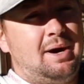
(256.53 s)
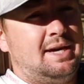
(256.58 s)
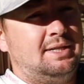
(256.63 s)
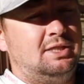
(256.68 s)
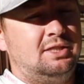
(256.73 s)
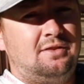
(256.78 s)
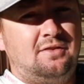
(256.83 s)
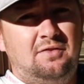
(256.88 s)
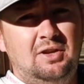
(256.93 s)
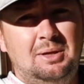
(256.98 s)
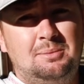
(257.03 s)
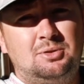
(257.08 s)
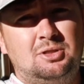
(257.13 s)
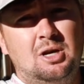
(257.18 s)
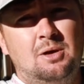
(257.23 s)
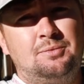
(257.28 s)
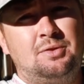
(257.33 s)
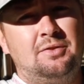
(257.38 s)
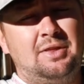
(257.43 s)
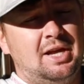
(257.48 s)
I just flip
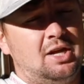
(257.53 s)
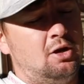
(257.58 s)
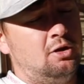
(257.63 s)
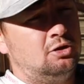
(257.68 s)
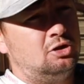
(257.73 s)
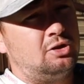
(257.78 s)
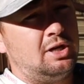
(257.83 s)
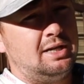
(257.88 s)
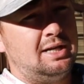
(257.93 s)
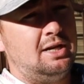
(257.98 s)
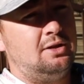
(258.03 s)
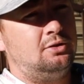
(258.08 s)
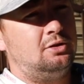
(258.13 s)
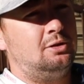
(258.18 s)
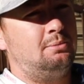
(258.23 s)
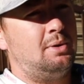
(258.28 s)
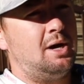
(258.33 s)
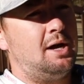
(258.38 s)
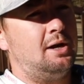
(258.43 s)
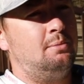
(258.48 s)
something that goes straight down to
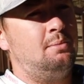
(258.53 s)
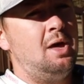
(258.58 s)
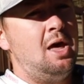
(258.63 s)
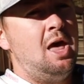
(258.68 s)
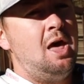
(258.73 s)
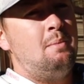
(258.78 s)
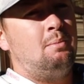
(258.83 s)
the bottom.